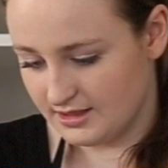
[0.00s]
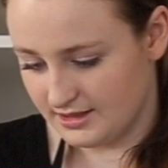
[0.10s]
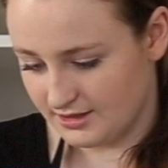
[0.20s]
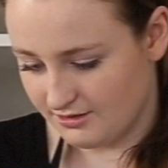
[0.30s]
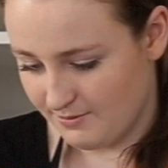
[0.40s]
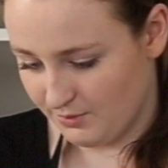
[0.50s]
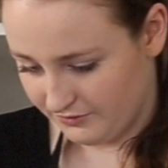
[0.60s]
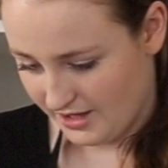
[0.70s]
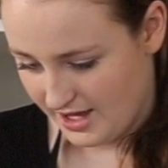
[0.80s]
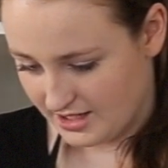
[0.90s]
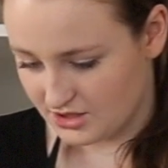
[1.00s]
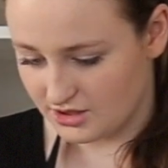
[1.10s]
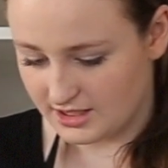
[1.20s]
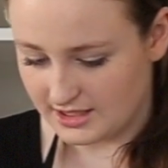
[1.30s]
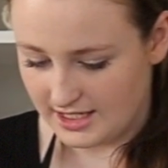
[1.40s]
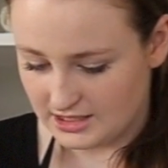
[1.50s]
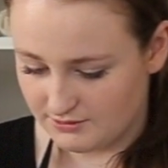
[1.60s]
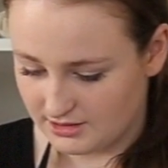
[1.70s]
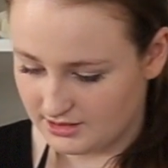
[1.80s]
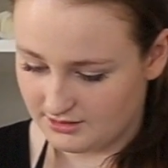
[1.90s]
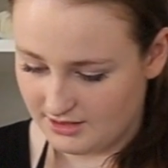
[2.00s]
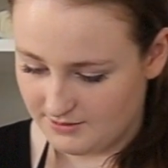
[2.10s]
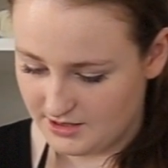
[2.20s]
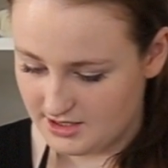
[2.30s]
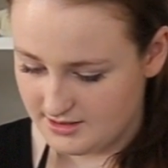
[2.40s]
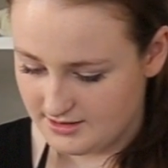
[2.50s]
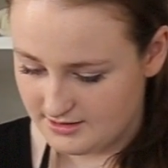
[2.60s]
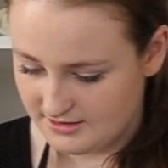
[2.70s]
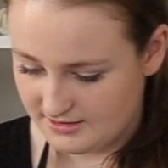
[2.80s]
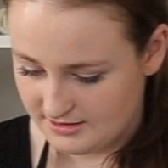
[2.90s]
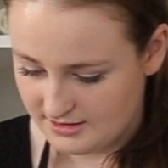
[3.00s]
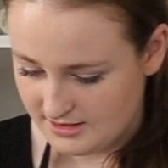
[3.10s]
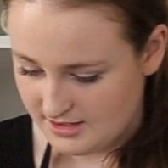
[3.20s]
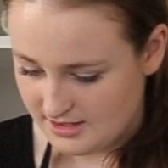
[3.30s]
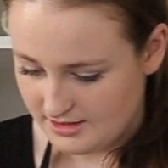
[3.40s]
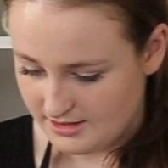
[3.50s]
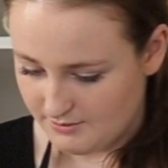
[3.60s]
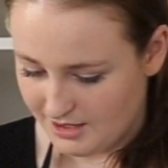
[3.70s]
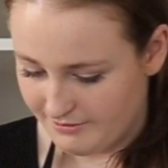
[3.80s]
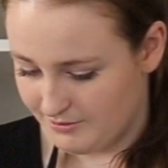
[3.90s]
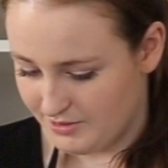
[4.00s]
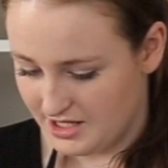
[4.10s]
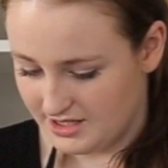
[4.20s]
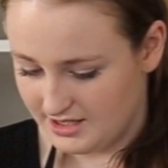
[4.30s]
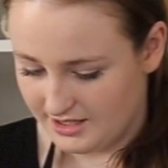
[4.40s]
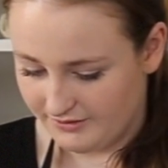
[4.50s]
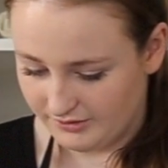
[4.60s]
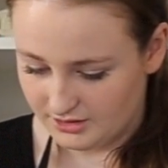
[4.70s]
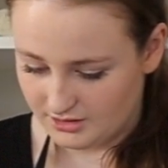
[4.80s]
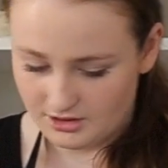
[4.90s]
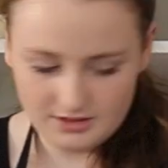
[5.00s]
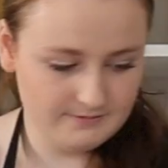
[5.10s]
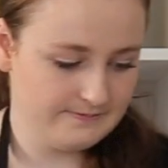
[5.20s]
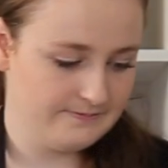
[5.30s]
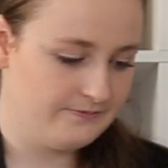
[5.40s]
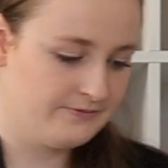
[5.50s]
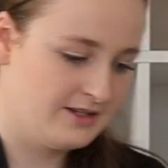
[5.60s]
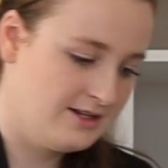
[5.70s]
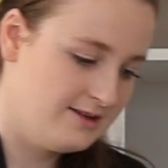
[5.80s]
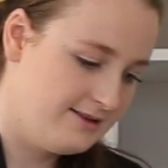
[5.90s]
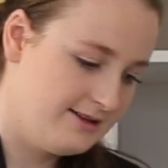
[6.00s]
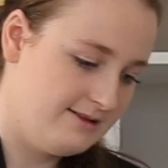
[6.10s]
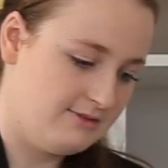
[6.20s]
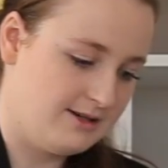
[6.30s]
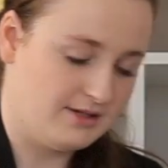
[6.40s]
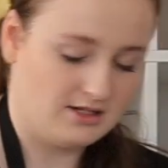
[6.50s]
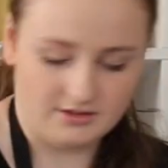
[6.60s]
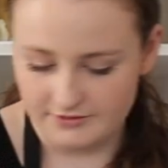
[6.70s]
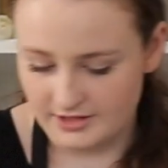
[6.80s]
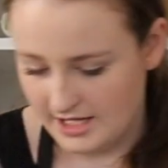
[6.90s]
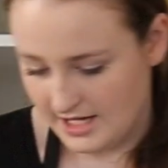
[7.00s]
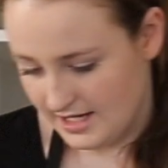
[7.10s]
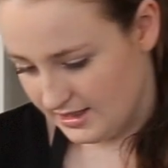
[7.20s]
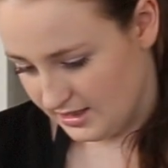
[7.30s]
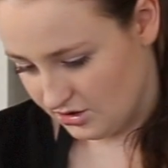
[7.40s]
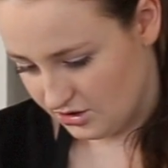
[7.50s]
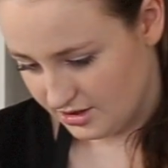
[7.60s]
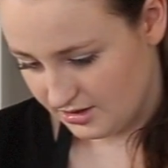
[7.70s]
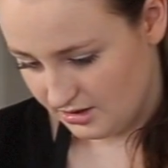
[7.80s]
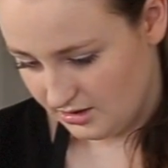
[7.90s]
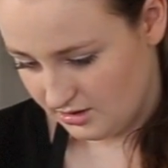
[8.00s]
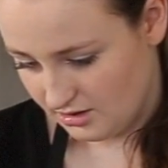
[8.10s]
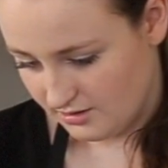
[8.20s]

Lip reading: and scrape off that extra ganache with the scraper that might be peeking out from the top. We'll wipe that off. And then you're just going to go